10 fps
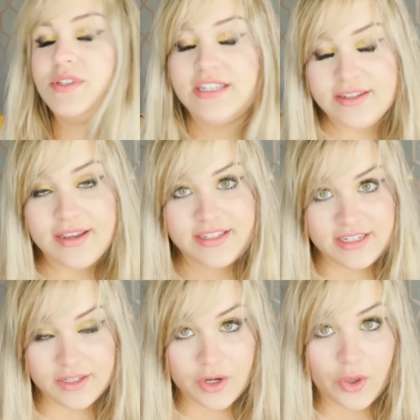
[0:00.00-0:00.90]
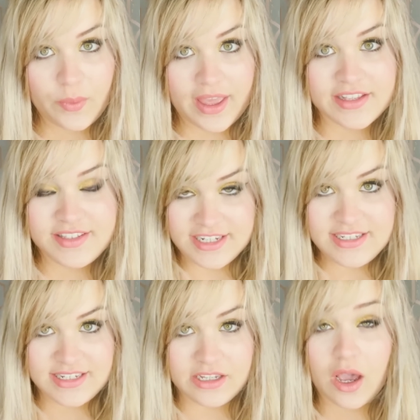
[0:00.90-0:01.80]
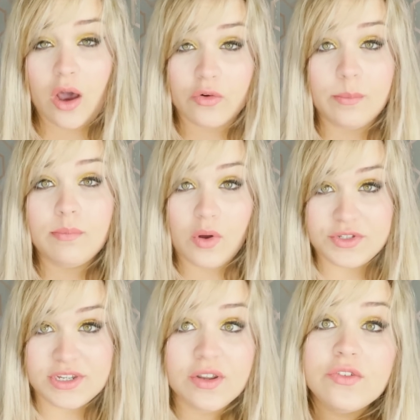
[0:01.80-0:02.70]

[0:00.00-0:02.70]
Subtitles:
DID and OSDD are a modern